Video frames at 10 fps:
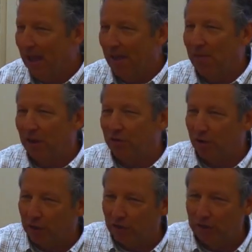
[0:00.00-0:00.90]
And that
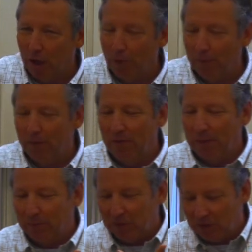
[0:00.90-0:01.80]
church self,
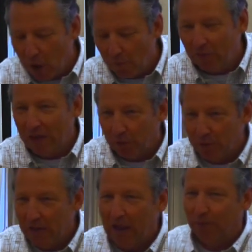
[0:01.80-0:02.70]
that self they
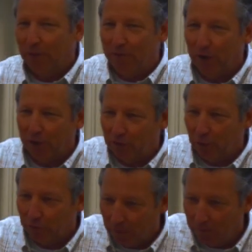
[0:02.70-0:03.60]
create for the various
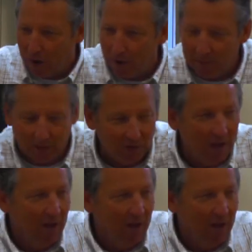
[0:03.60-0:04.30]
social environments,